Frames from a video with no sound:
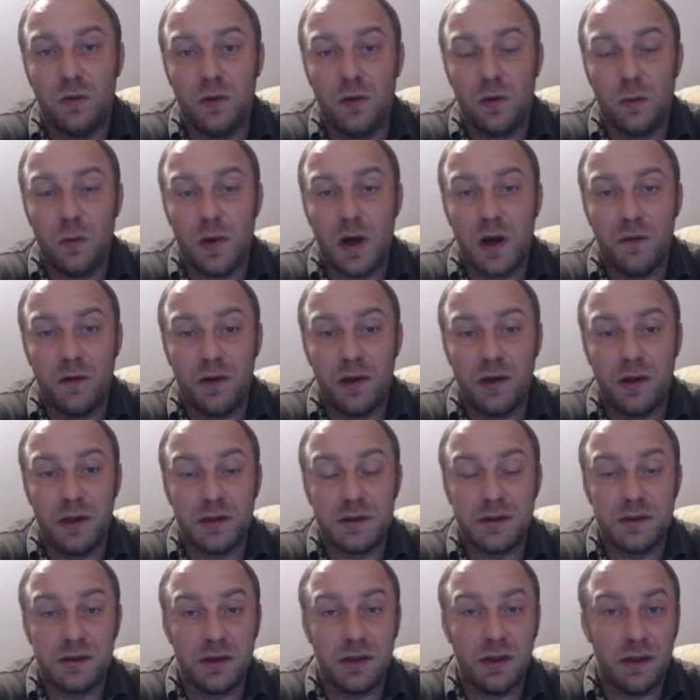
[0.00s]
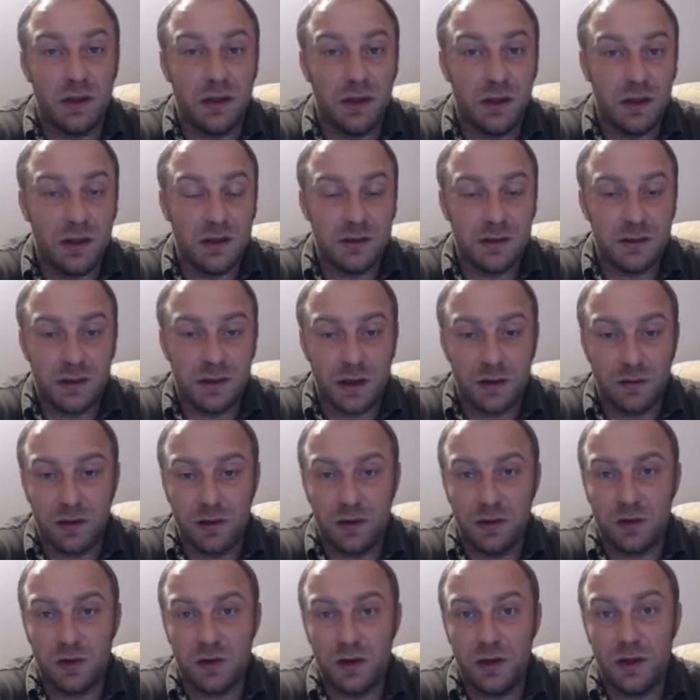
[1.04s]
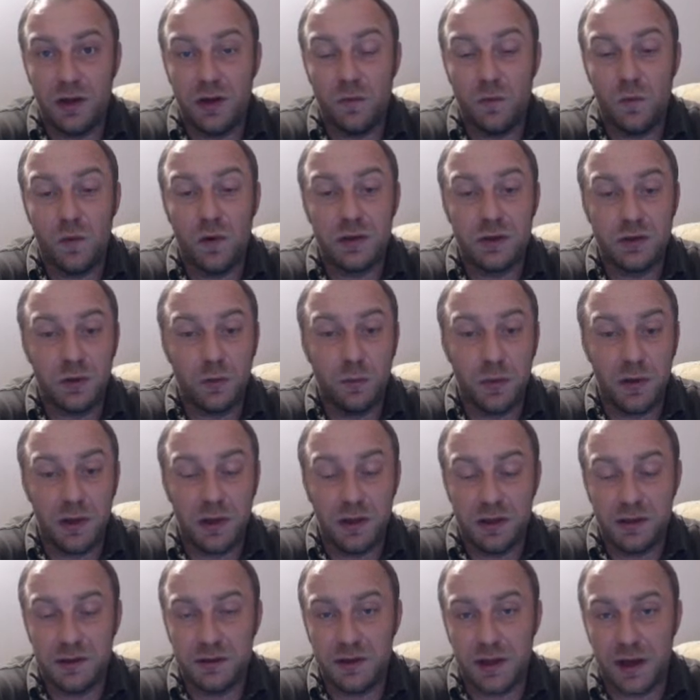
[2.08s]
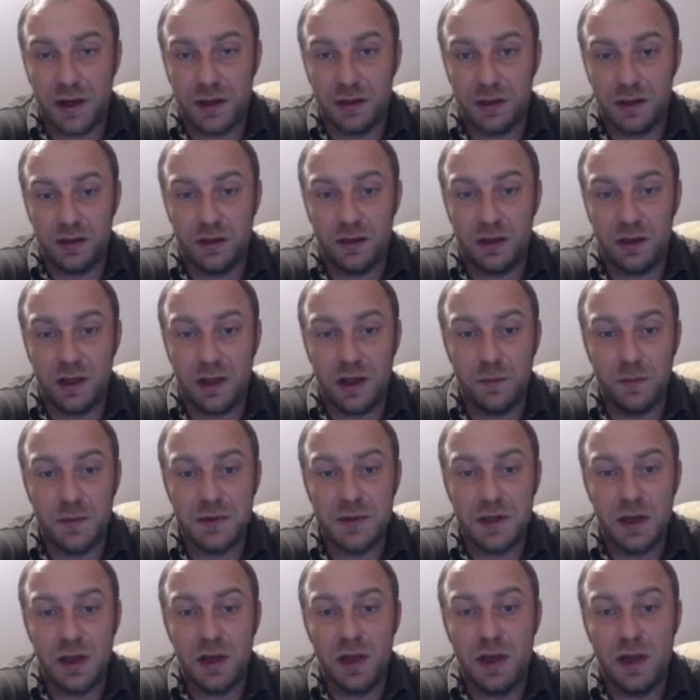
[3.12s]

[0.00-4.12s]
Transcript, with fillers: Jobava is in his territory he wants to play these tactical games